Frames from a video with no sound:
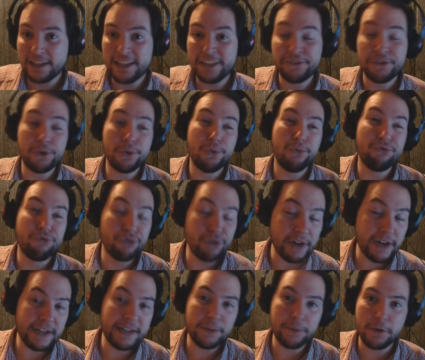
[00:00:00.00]
If you
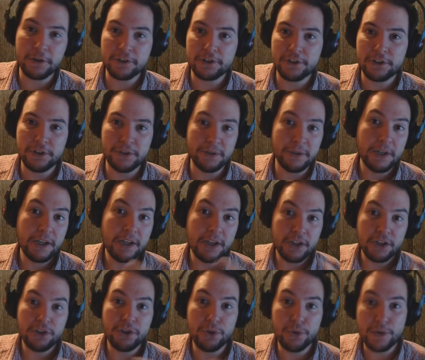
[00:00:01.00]
really want to,
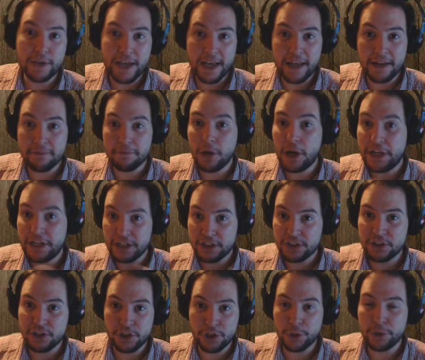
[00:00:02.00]
you can
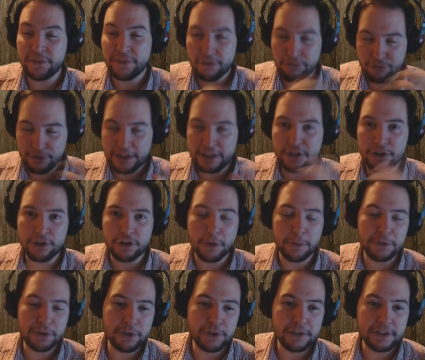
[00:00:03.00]
-2 if a really good
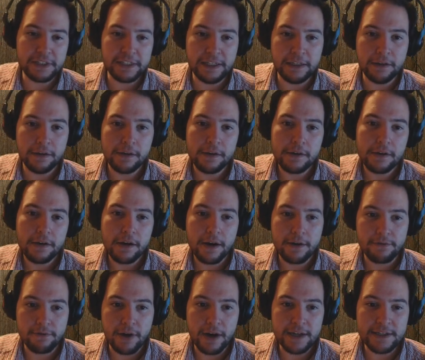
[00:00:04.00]
opportunity
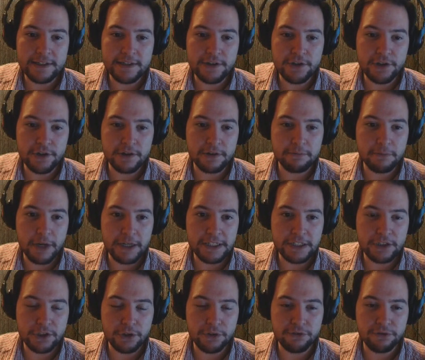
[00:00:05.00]
arises. You can
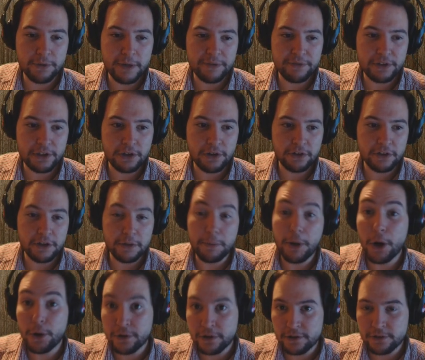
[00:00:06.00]
-2 from everything on an
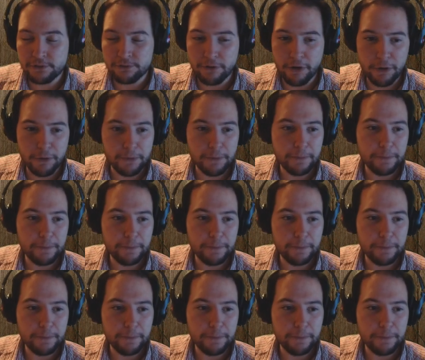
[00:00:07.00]
opponent's row.